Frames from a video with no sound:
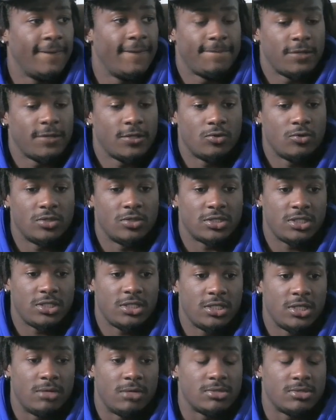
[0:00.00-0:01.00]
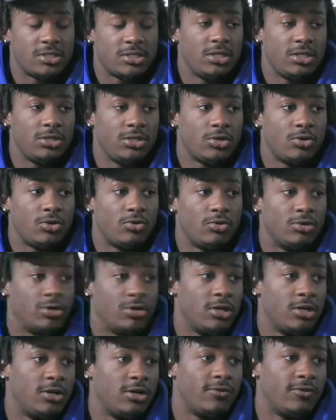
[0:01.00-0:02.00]
who is the um, CEO
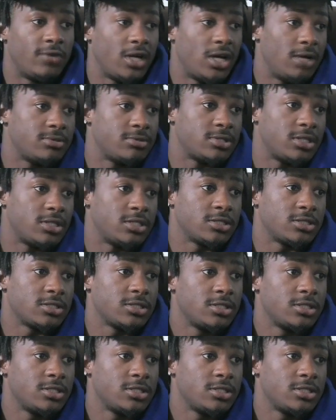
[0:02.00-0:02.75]
of Obsess.